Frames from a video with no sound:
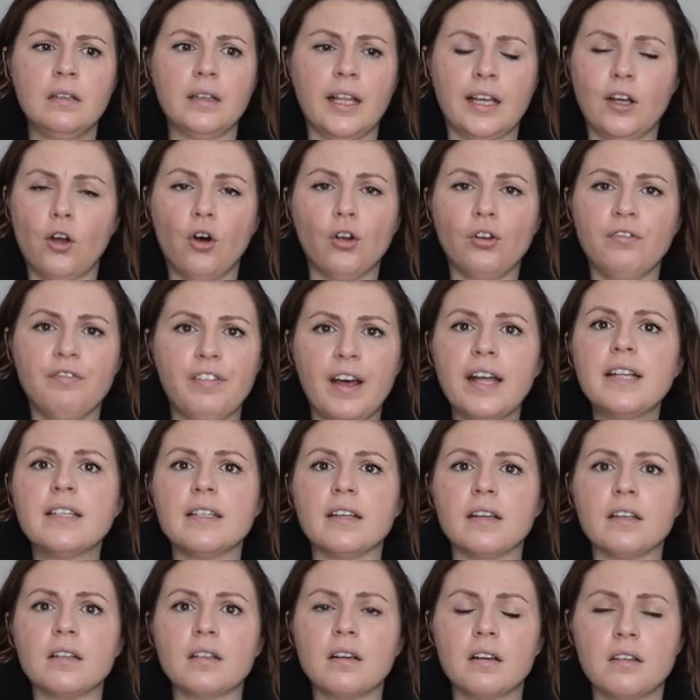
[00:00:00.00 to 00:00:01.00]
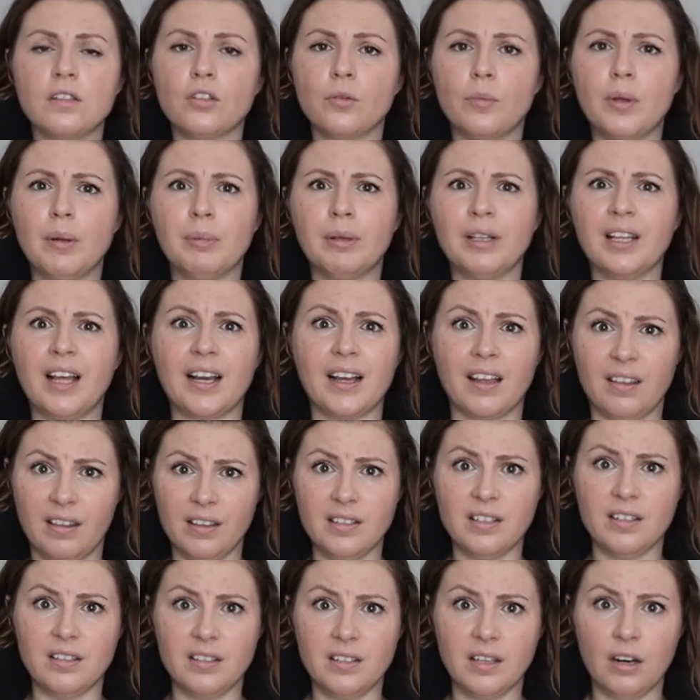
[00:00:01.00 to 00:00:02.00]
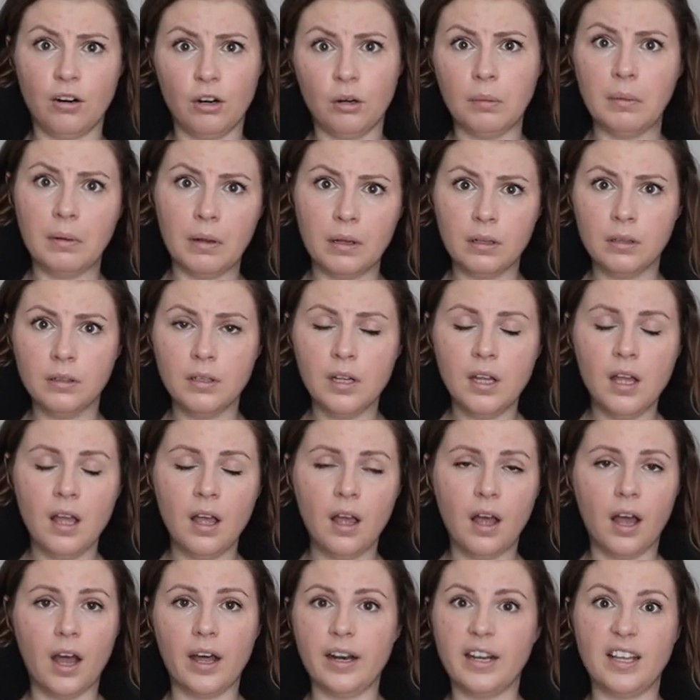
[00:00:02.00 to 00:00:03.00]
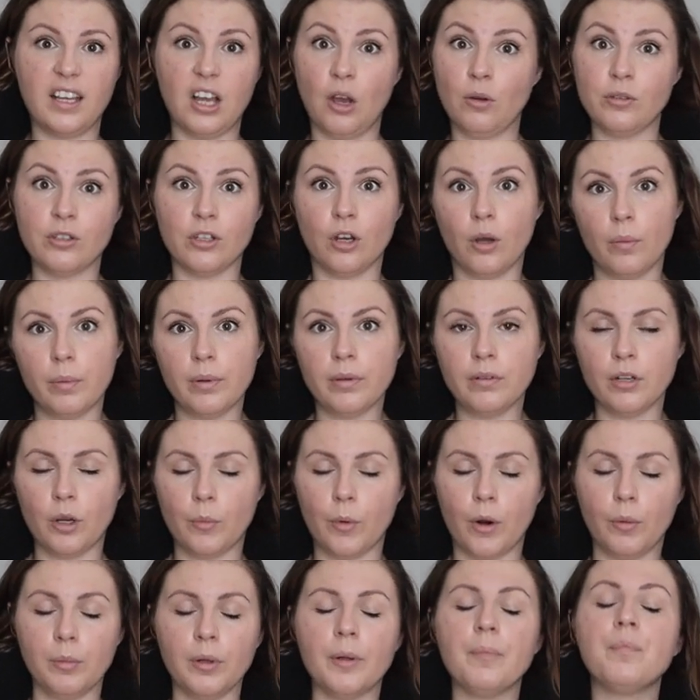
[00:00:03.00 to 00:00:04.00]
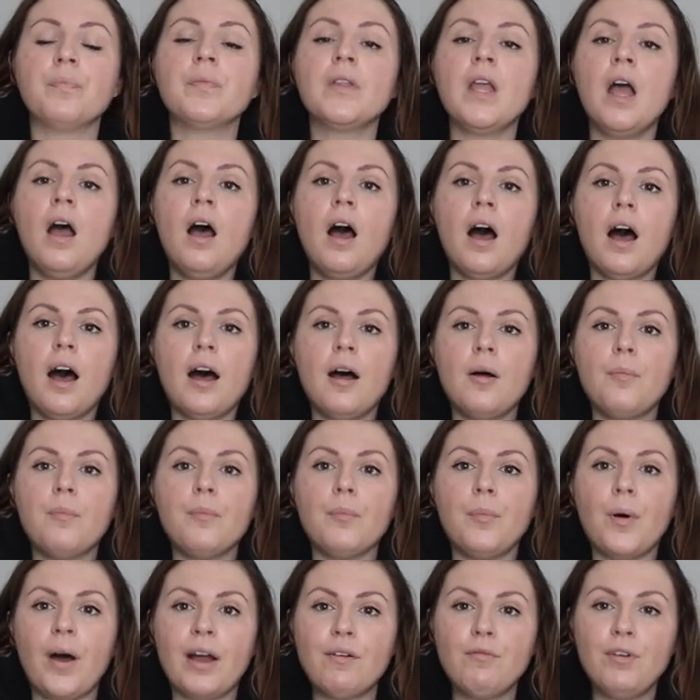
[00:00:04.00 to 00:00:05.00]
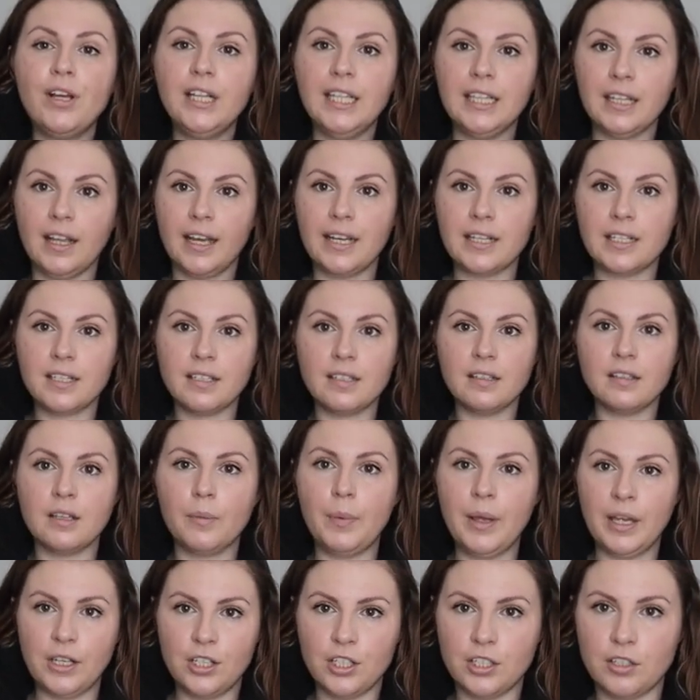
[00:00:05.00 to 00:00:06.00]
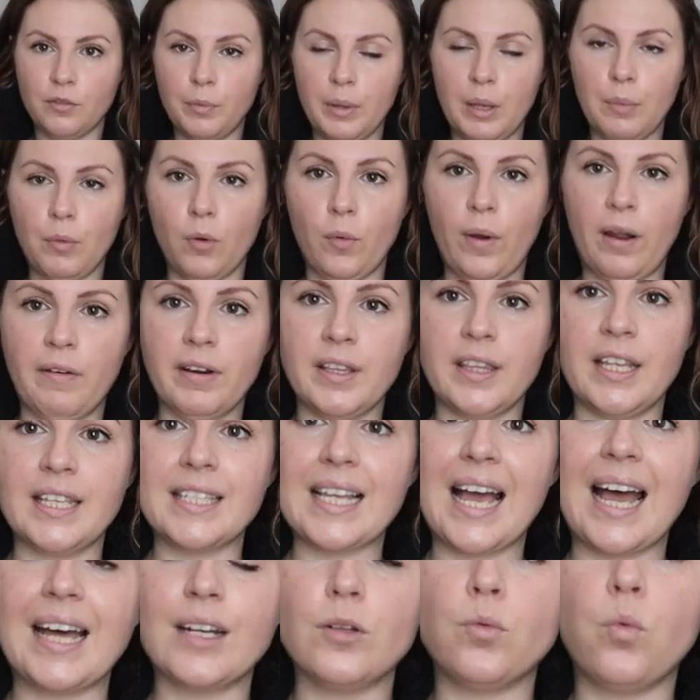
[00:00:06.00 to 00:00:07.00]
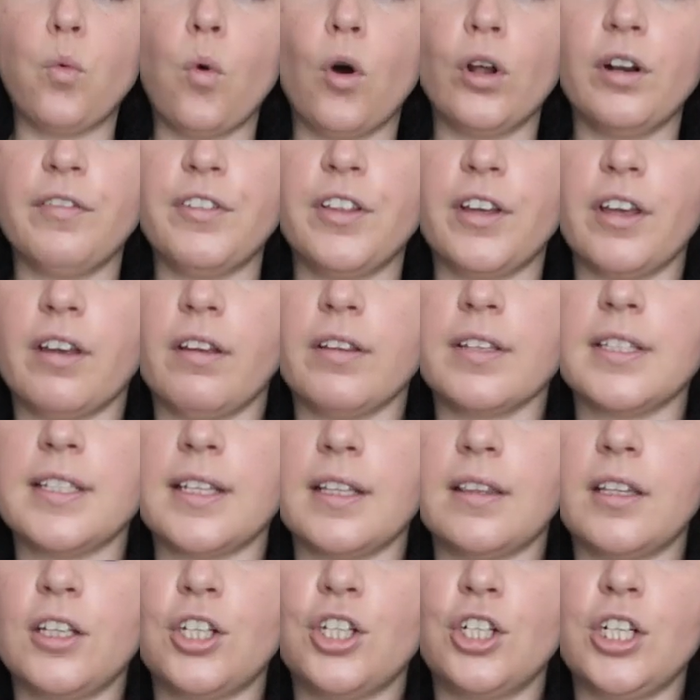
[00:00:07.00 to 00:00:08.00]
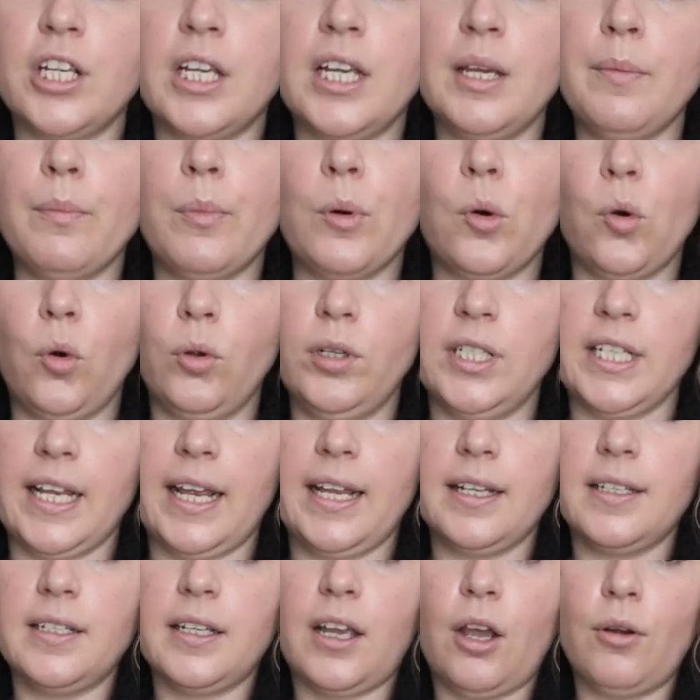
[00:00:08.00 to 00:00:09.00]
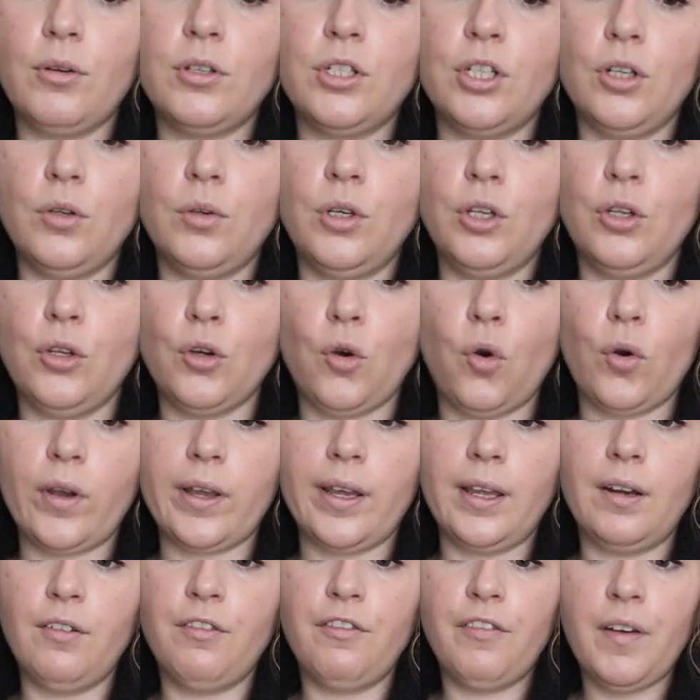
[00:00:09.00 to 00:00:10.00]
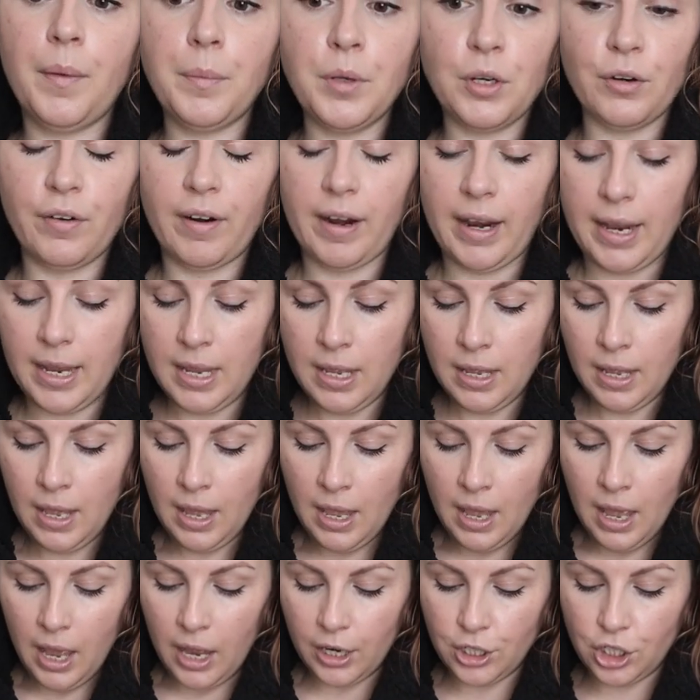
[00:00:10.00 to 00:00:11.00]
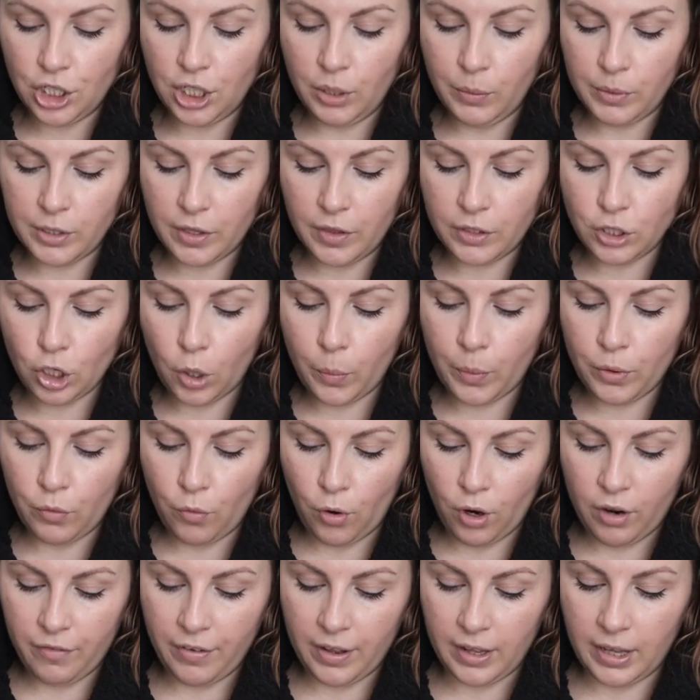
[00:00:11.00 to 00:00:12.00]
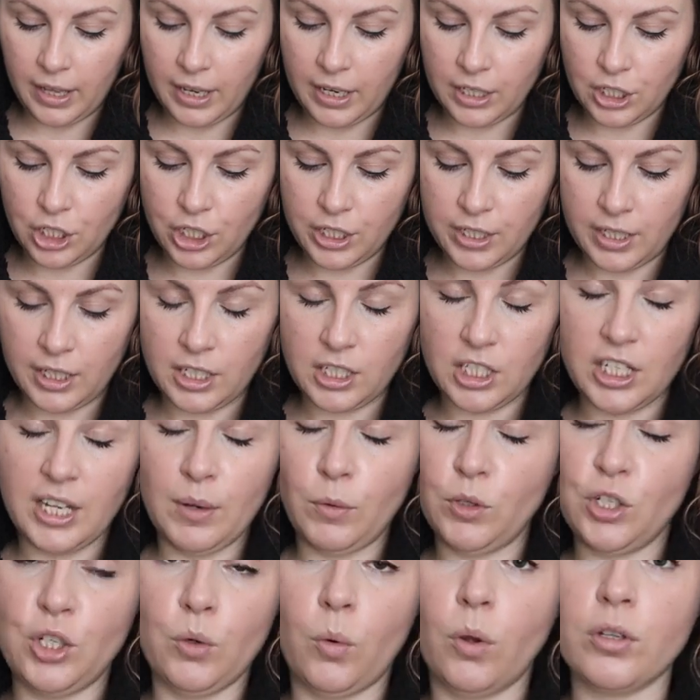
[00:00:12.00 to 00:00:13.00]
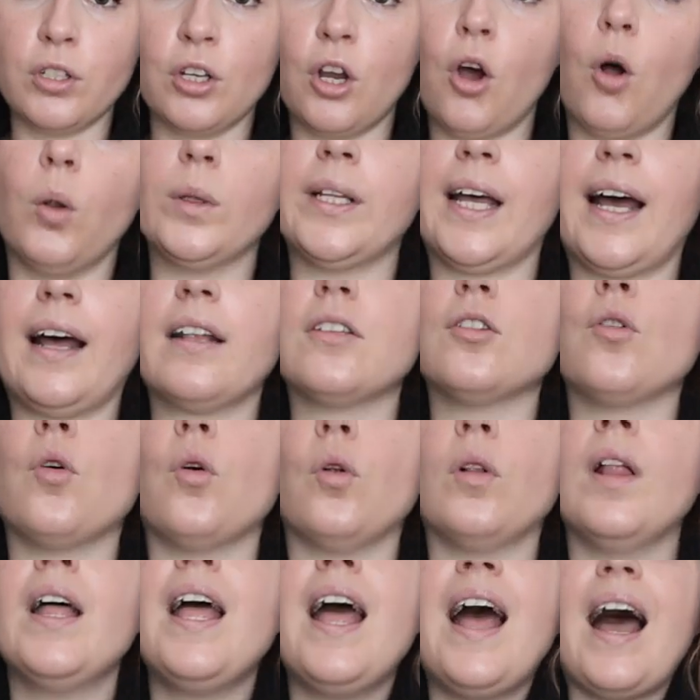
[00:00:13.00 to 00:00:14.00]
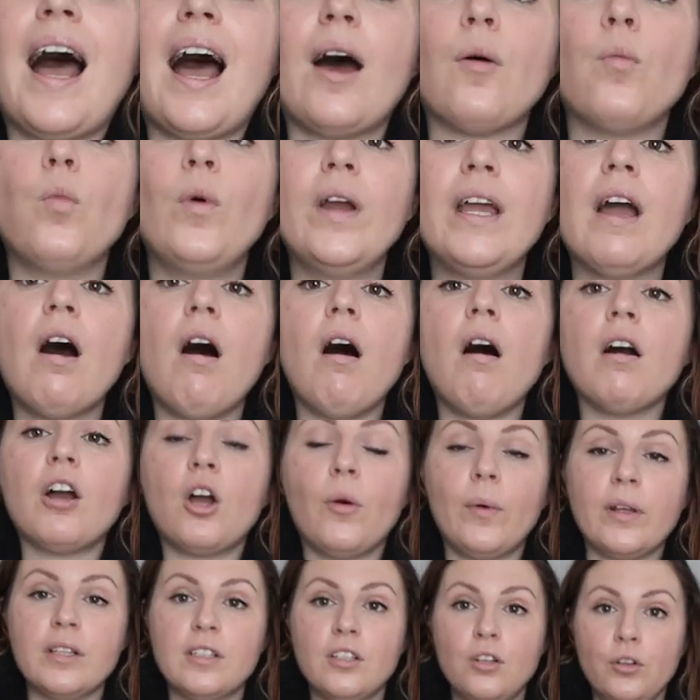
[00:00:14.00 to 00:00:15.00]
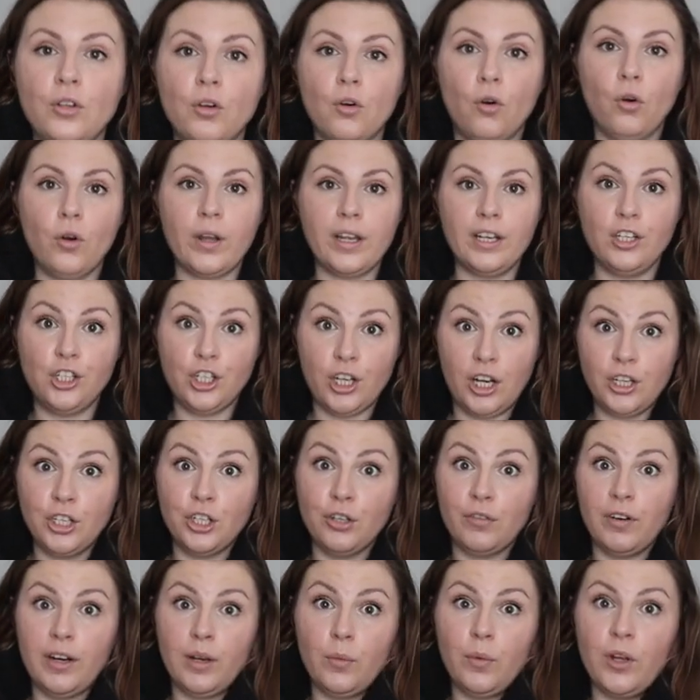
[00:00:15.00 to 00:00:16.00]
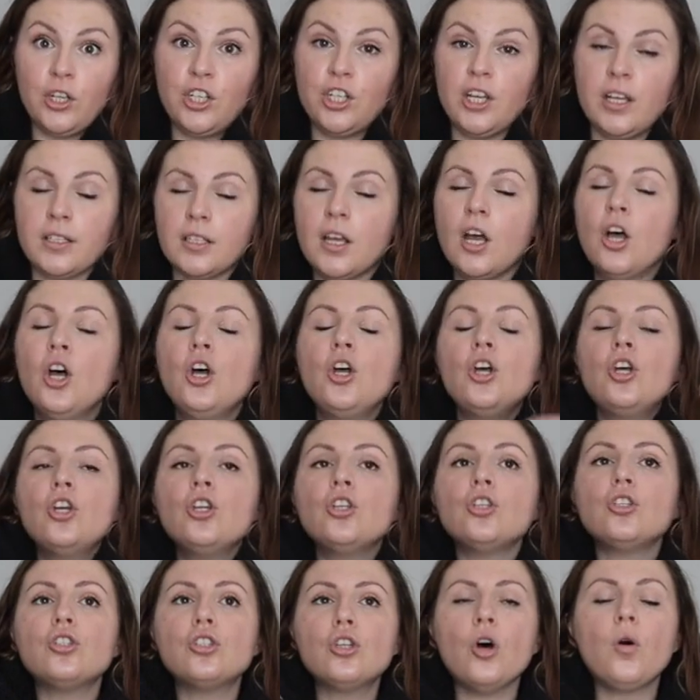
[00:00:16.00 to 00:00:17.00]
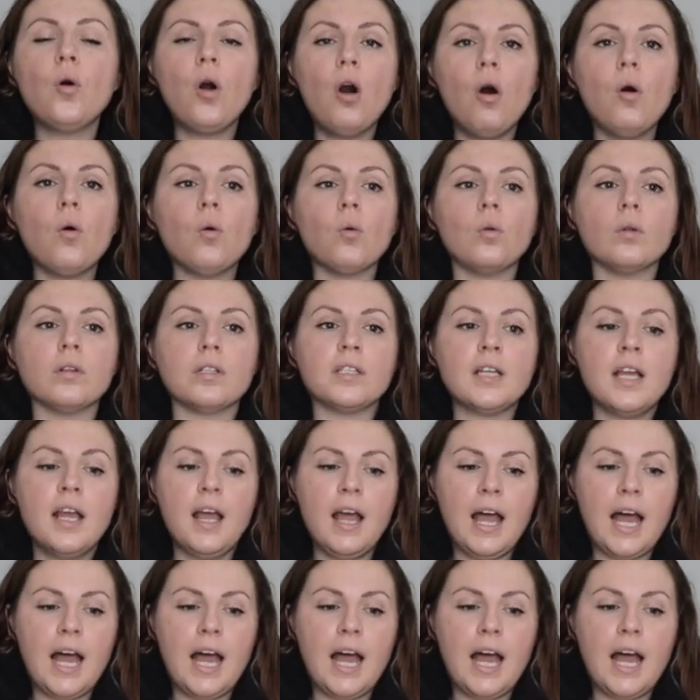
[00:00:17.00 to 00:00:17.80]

like unvetted because some people like this is terrible and it goes up no problem um, but i really liked the pictures of people wearing these and one of the girls said that she bought it to go to new york in february and she was at the top of the rockefeller and she said it, she wasn't cold at all and we are going to new york in january which is so cold